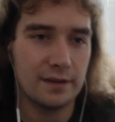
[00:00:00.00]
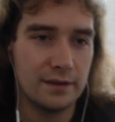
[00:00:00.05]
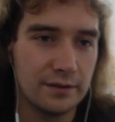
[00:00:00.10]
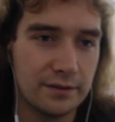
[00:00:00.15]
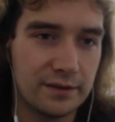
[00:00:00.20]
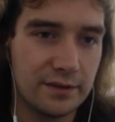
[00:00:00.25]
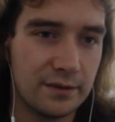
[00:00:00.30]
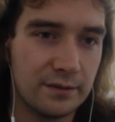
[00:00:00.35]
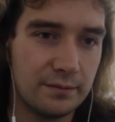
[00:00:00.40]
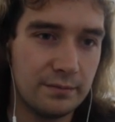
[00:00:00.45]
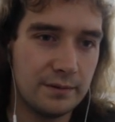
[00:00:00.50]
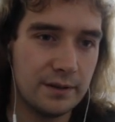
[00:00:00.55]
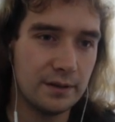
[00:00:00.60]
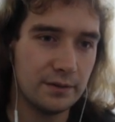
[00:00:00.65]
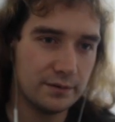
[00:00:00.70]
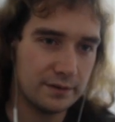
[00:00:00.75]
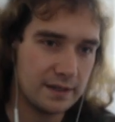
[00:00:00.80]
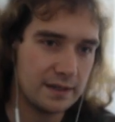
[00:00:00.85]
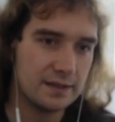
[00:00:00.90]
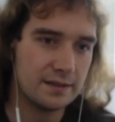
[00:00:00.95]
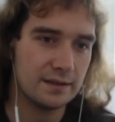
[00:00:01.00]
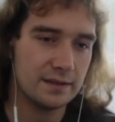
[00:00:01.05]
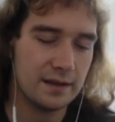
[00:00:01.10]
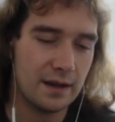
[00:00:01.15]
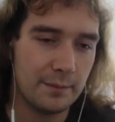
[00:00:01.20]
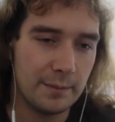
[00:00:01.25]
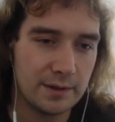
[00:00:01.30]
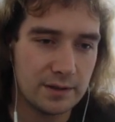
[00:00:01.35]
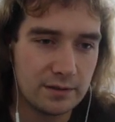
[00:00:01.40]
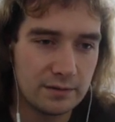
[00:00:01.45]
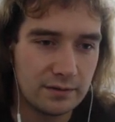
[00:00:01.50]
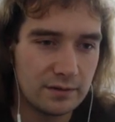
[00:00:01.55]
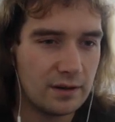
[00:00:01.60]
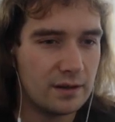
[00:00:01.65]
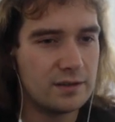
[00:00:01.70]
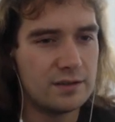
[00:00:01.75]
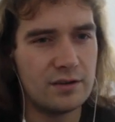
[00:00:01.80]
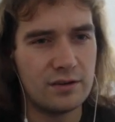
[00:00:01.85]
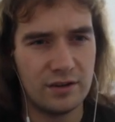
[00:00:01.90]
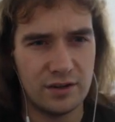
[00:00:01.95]
that'll do, you know, decent damage. It's
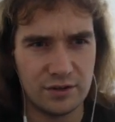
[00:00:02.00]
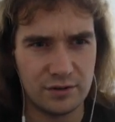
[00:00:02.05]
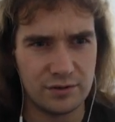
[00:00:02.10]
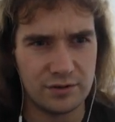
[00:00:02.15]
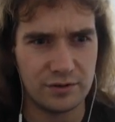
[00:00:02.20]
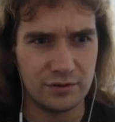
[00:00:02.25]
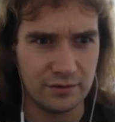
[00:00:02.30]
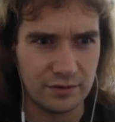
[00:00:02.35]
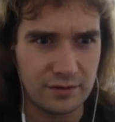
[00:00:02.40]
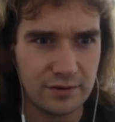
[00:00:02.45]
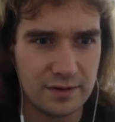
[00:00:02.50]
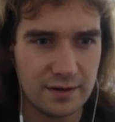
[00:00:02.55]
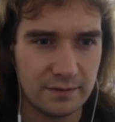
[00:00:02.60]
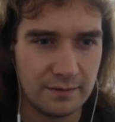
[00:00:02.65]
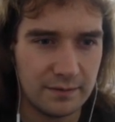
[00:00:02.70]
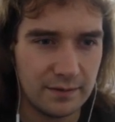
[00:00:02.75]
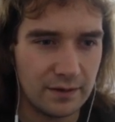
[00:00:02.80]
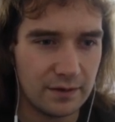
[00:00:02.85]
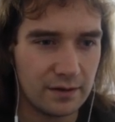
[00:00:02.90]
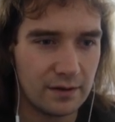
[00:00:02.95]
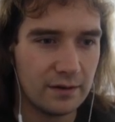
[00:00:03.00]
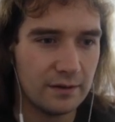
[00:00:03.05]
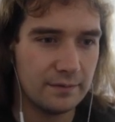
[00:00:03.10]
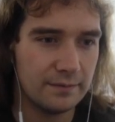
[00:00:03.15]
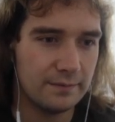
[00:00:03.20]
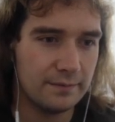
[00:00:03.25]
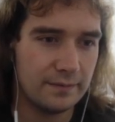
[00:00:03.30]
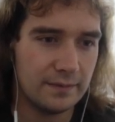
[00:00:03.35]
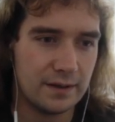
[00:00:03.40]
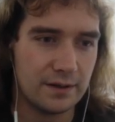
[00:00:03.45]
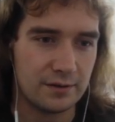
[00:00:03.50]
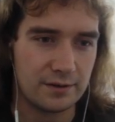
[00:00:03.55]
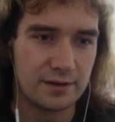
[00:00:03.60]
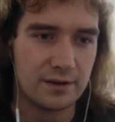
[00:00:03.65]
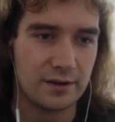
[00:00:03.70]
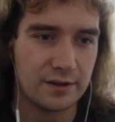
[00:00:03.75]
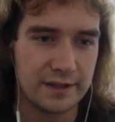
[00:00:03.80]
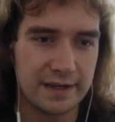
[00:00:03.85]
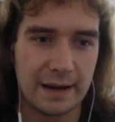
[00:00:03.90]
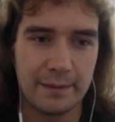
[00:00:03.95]
not going to do a ton, because it's
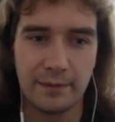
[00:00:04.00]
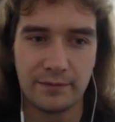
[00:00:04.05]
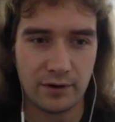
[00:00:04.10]
not stab.